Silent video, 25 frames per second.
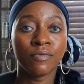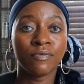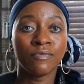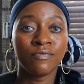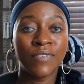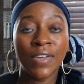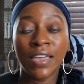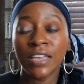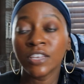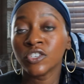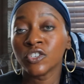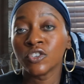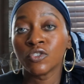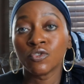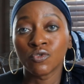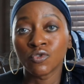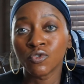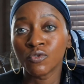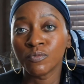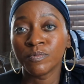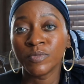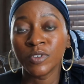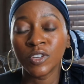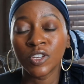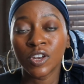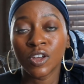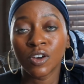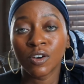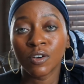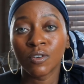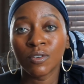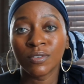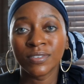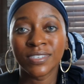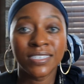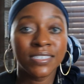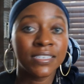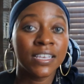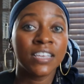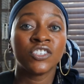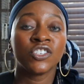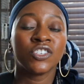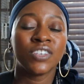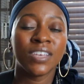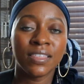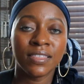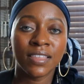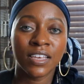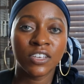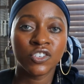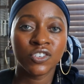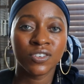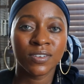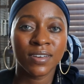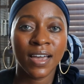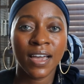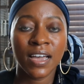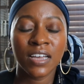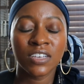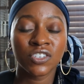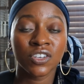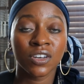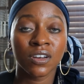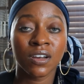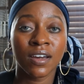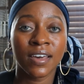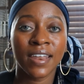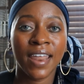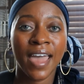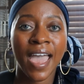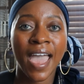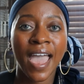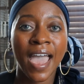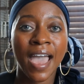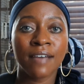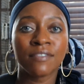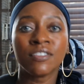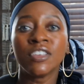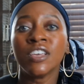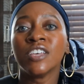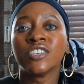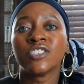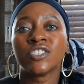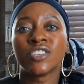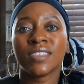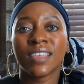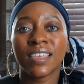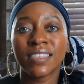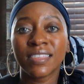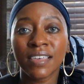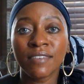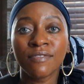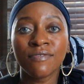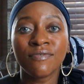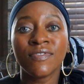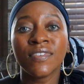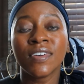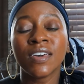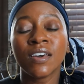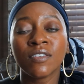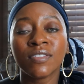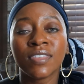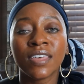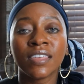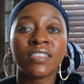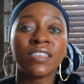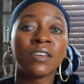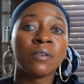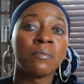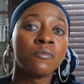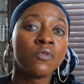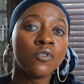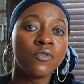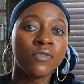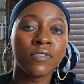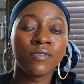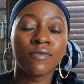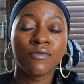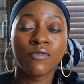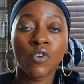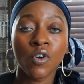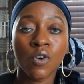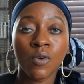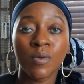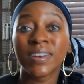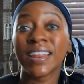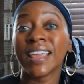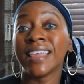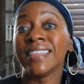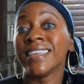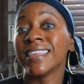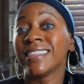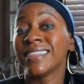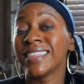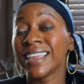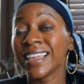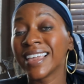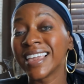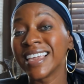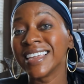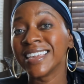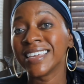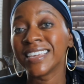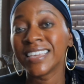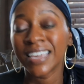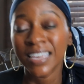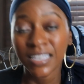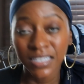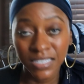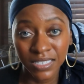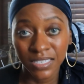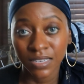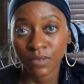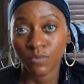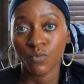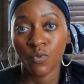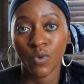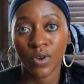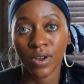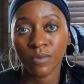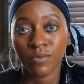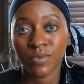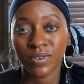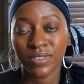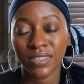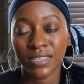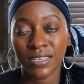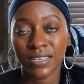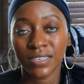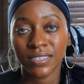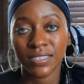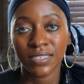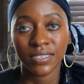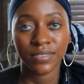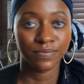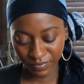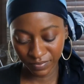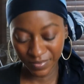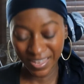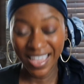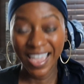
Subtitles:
face group, session that you guys are going to have, so that they feel that they're moving forward and that they can get somewhere with this.